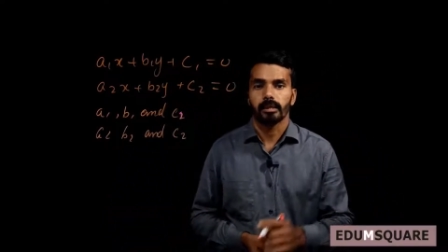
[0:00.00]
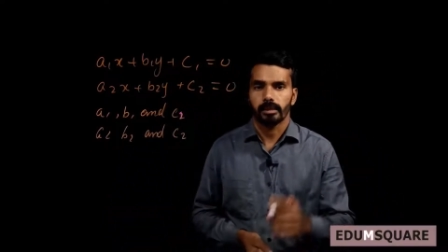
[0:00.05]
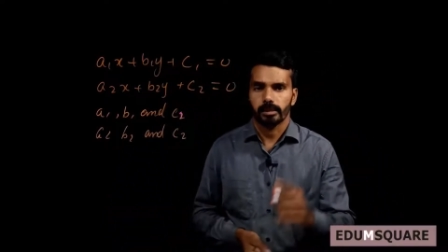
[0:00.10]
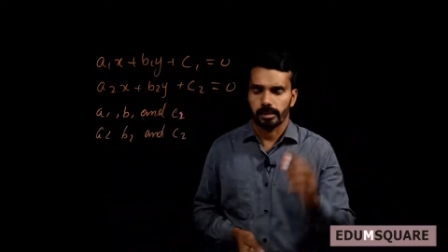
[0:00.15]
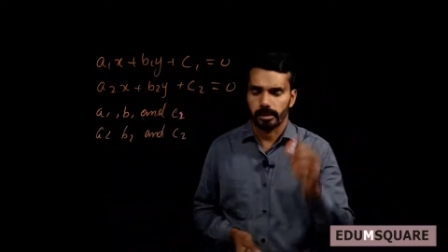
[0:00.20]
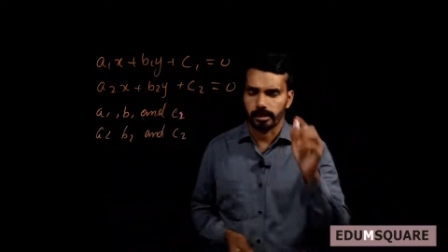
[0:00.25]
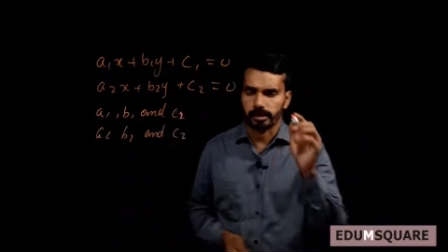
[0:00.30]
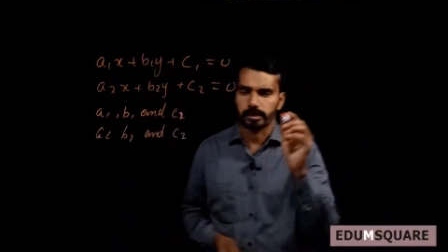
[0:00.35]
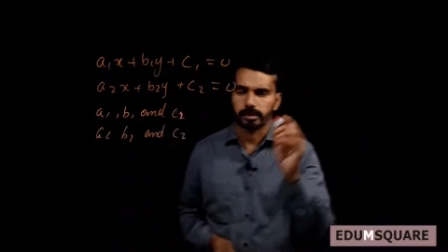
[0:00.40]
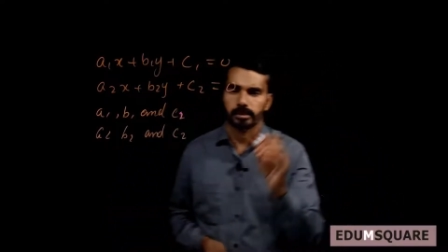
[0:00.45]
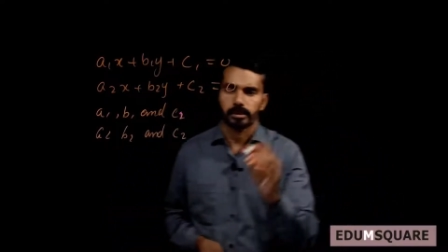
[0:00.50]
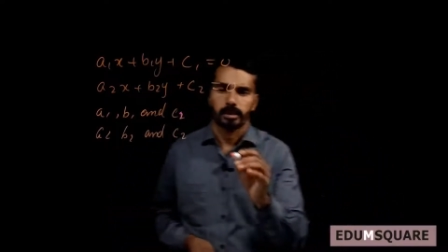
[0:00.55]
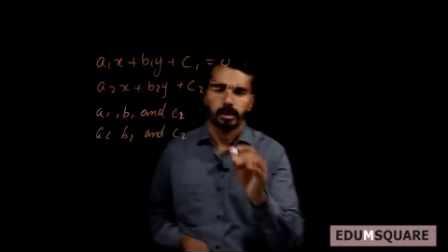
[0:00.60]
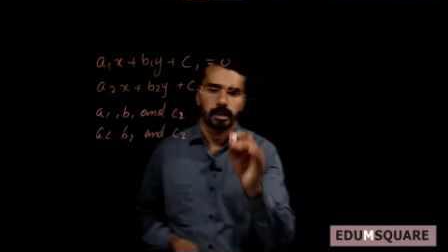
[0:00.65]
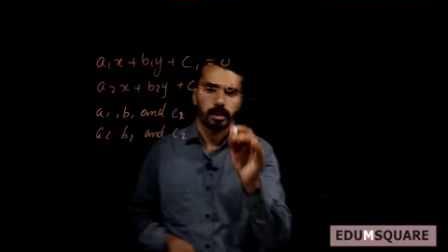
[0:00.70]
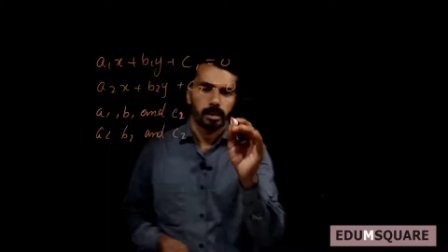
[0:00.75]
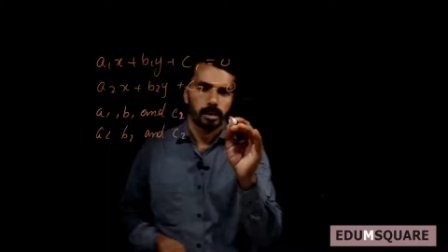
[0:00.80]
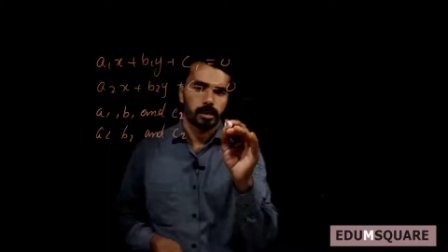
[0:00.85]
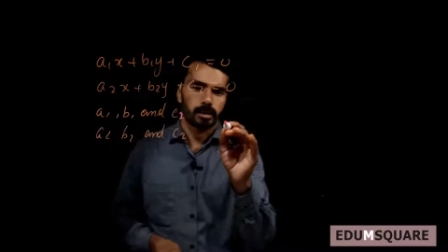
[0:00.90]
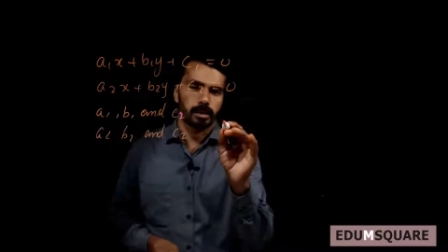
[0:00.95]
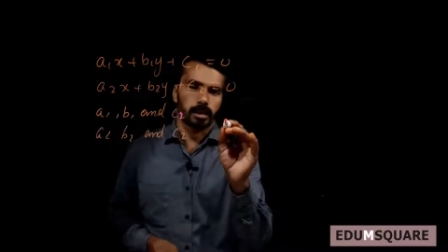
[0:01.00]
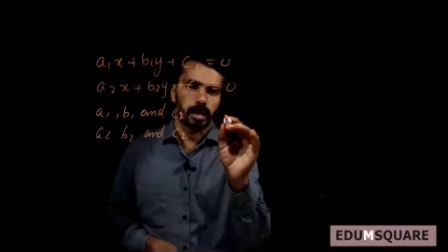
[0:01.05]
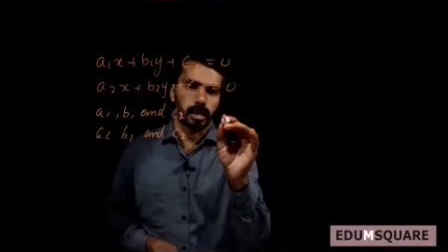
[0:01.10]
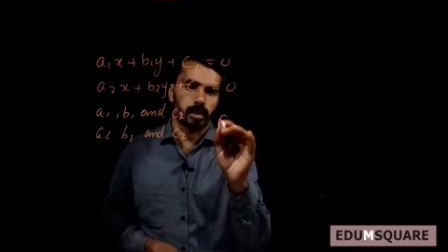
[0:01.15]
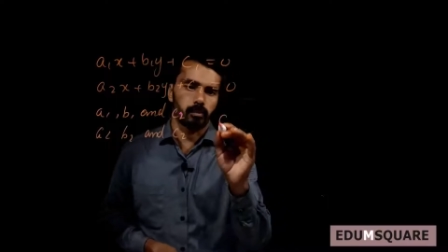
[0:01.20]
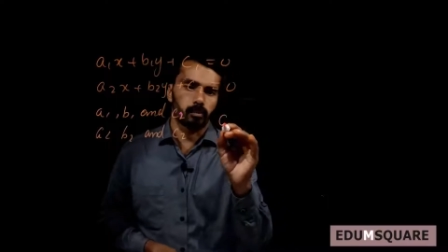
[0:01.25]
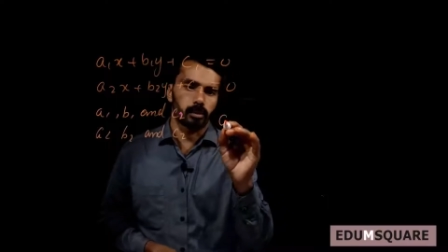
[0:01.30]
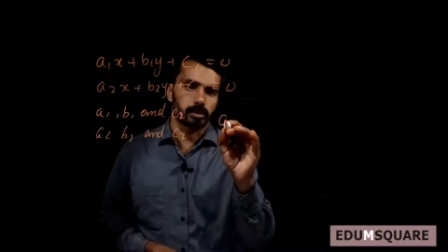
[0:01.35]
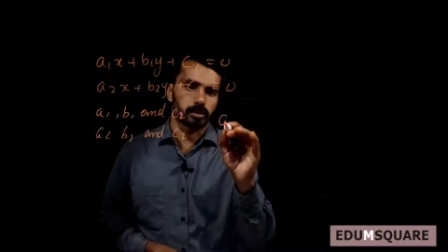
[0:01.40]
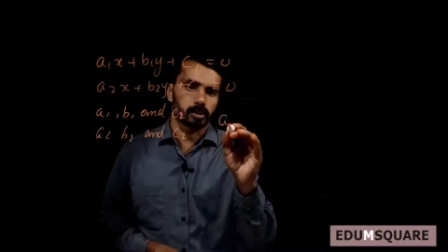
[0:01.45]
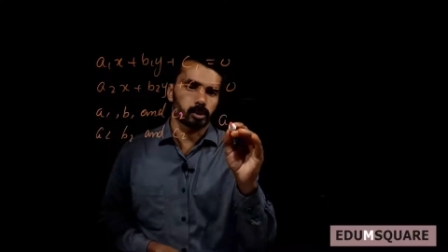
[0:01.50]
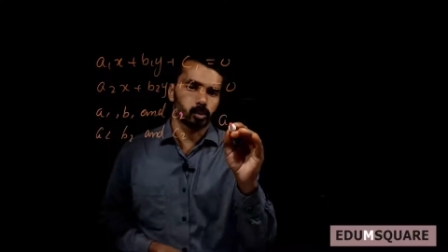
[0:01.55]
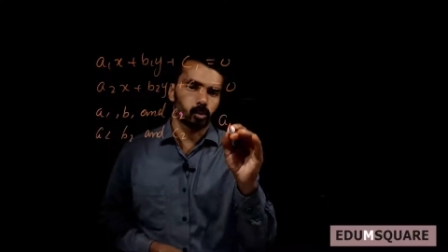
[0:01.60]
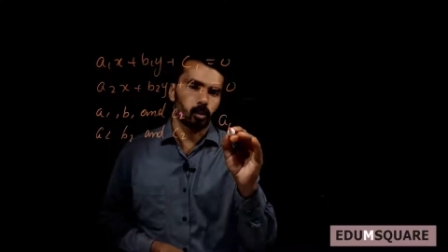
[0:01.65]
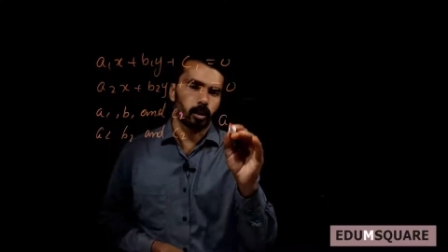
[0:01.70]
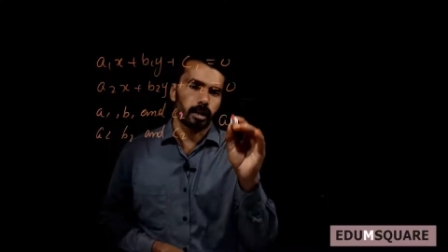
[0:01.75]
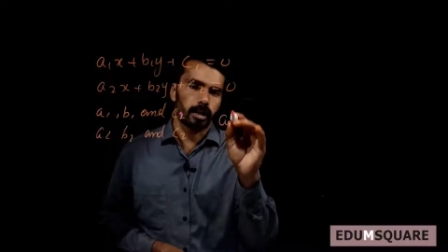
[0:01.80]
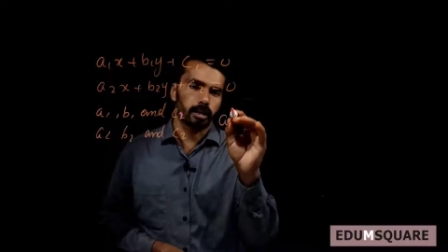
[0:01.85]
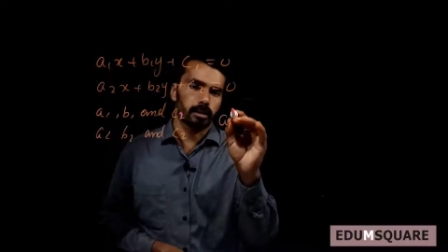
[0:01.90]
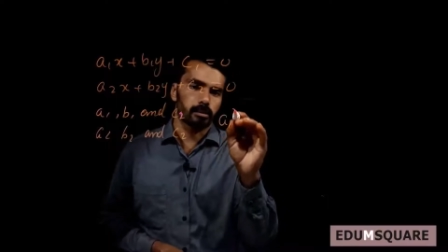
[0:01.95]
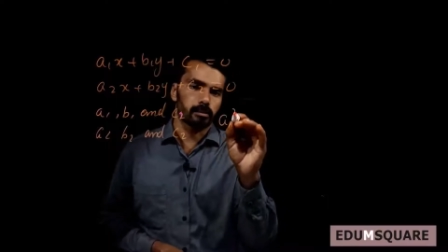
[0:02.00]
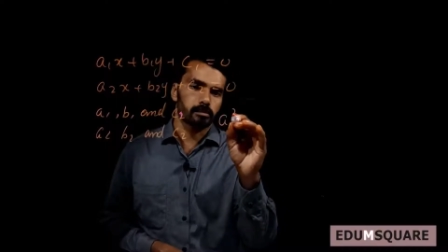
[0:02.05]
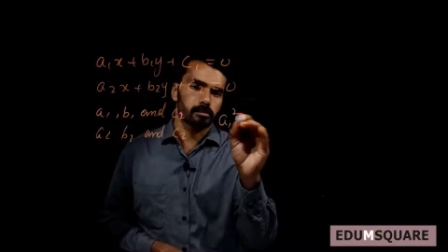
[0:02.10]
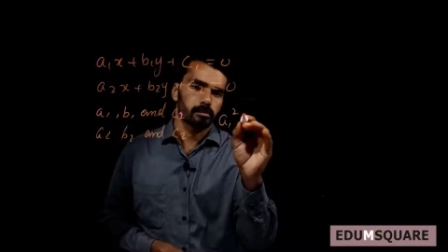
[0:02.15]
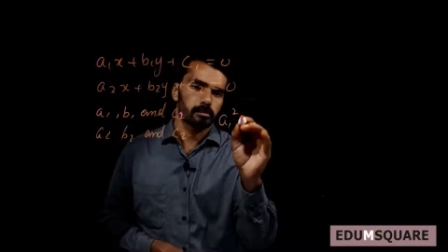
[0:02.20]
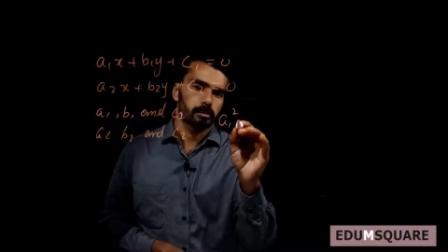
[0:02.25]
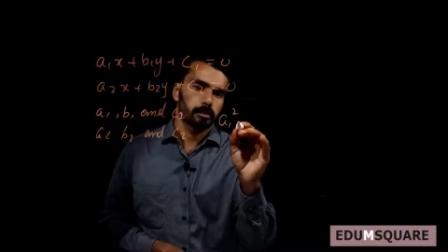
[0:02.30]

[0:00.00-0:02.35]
Yes, a1 square